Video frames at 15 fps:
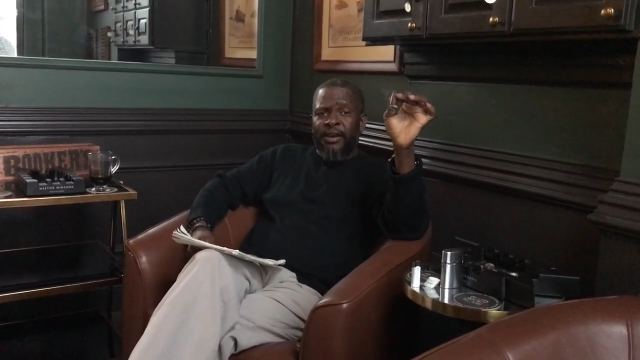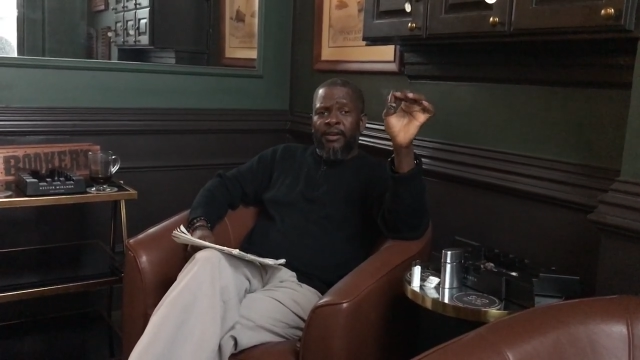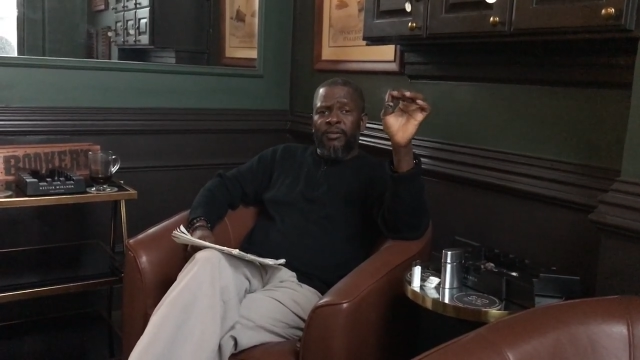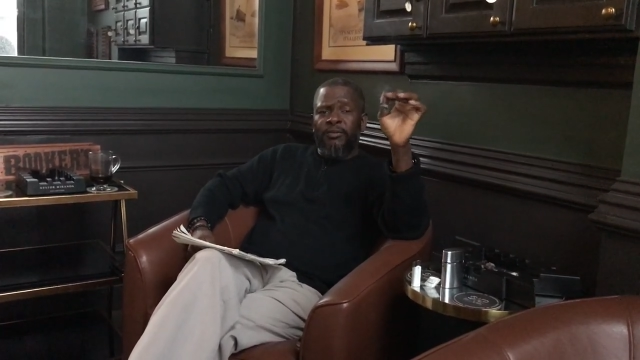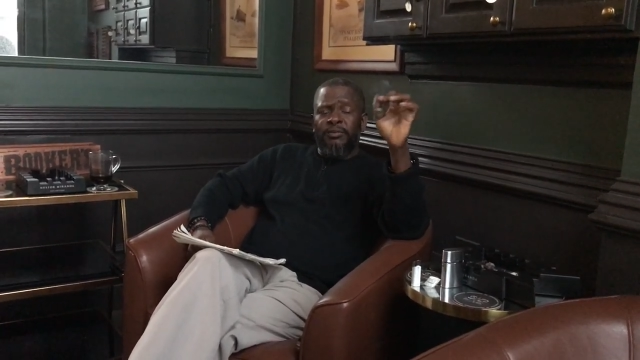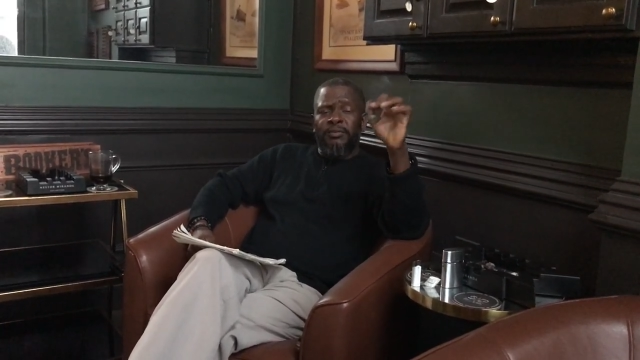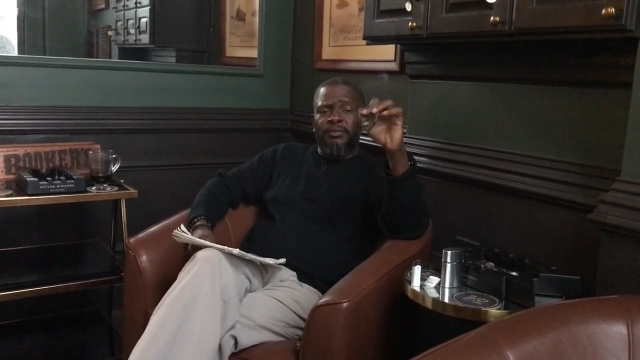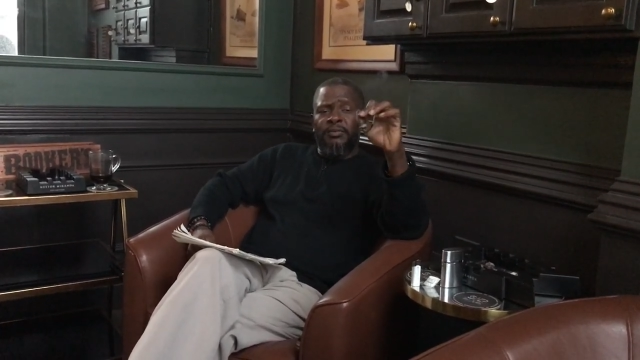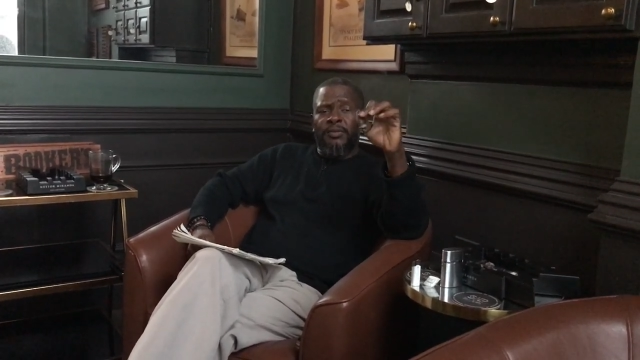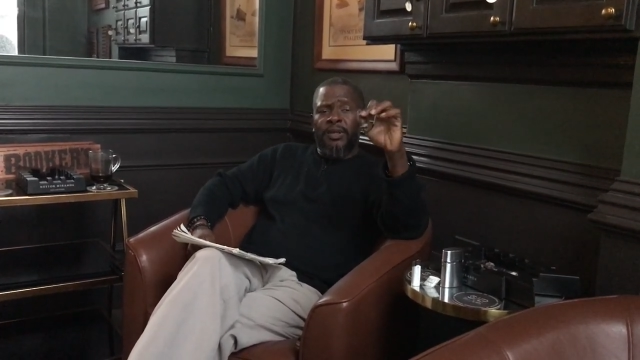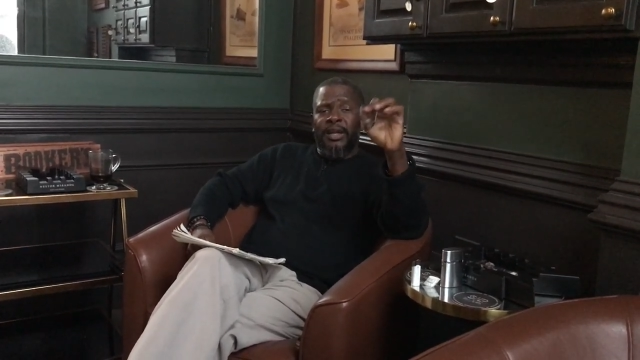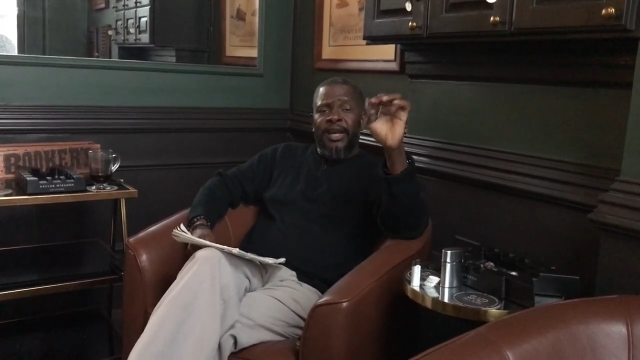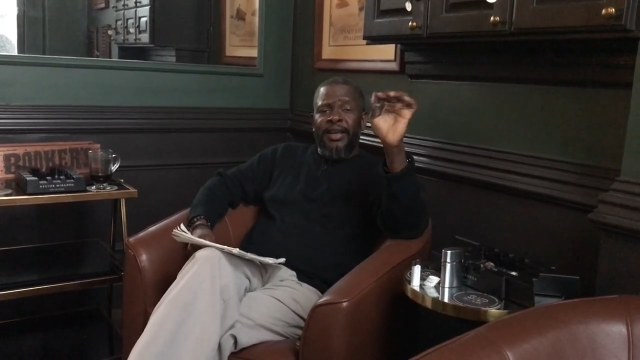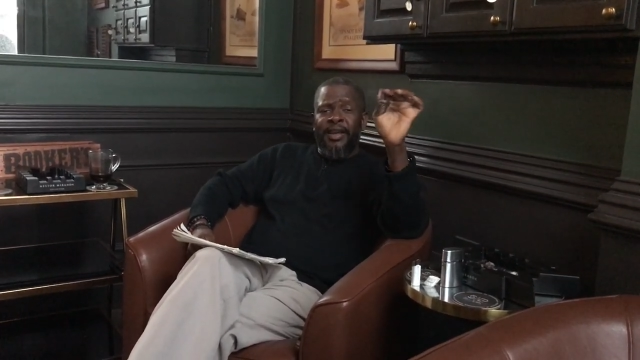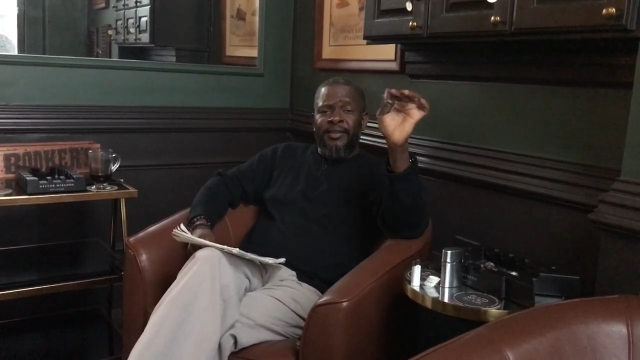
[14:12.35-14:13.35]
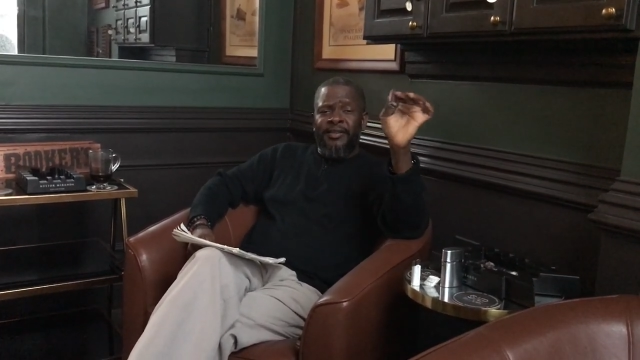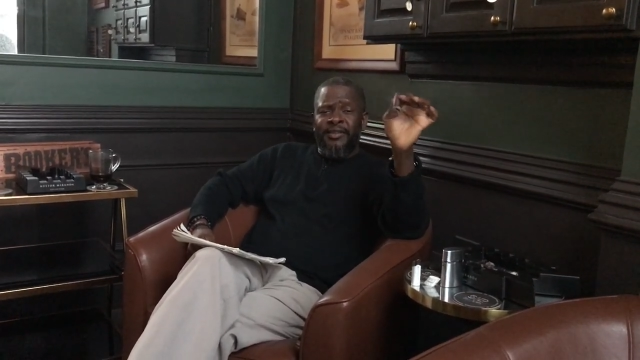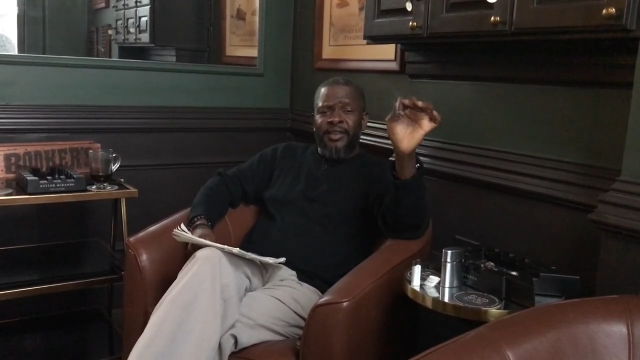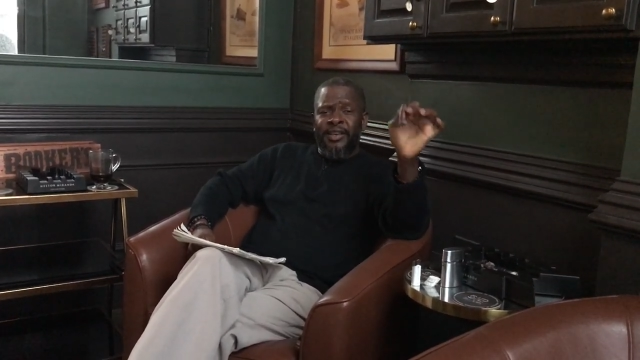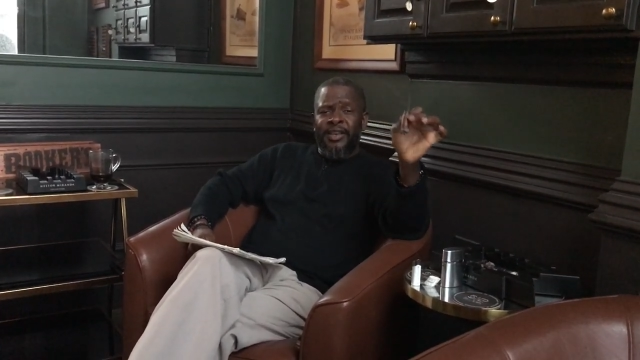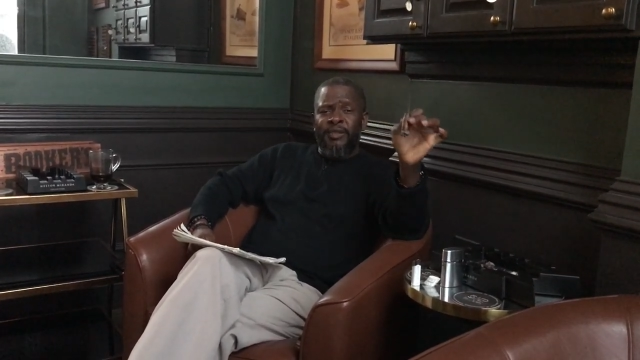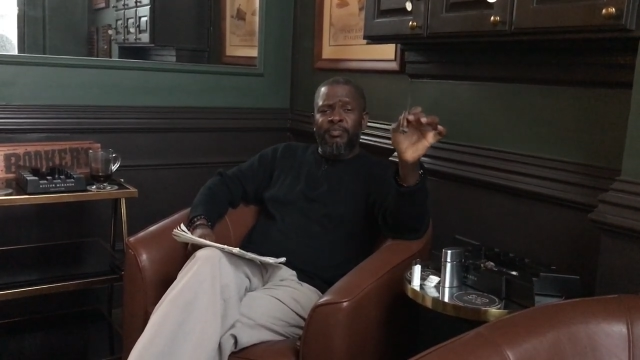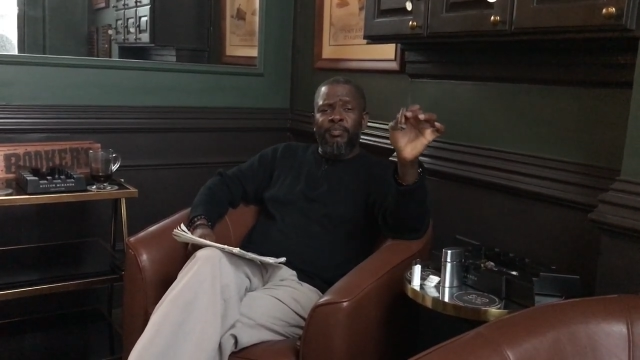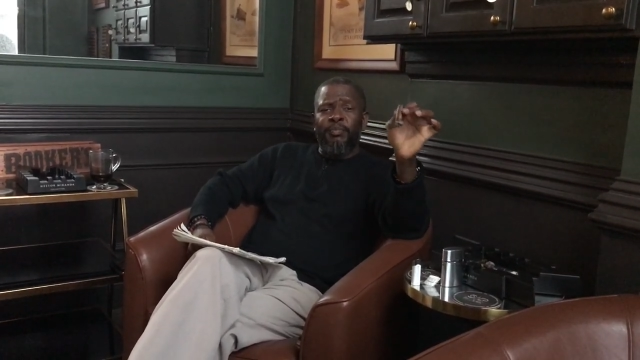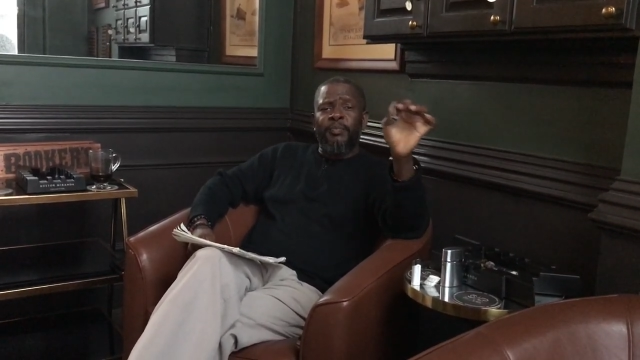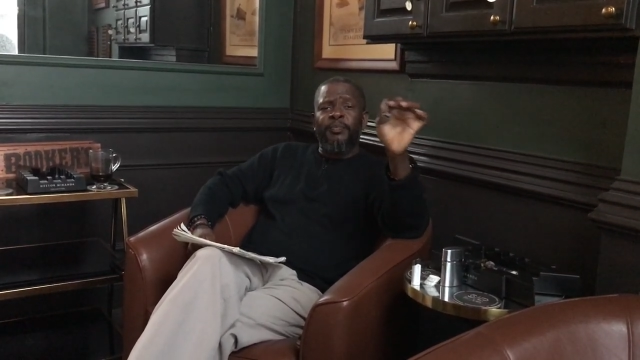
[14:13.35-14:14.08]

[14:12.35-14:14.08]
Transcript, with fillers: out. Like I said,